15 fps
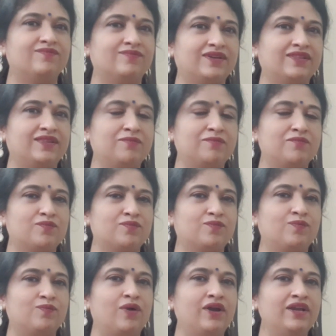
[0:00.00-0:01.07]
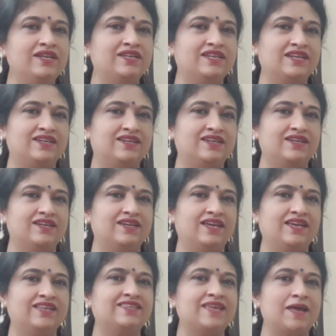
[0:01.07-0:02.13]
I think pointed
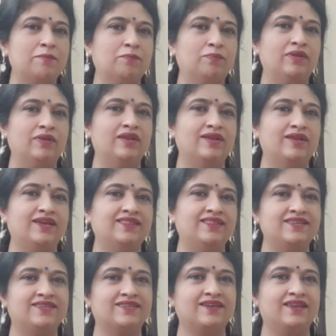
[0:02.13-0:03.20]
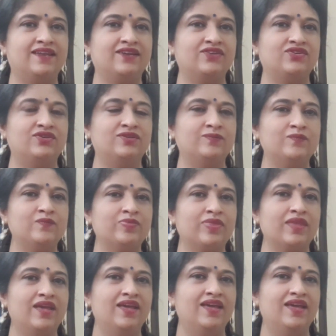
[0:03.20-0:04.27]
example in this connection.
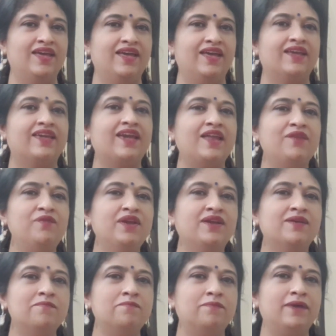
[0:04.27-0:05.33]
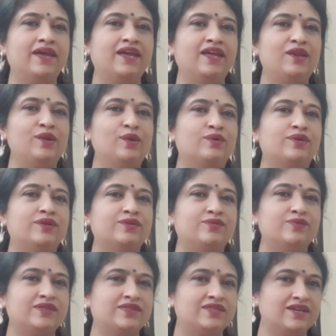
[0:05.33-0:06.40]
Can we compare lotus
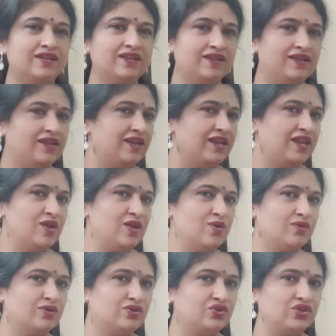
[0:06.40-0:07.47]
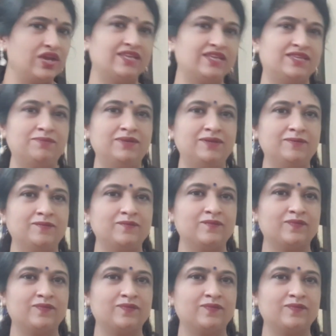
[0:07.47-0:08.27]
with lily or jasmine?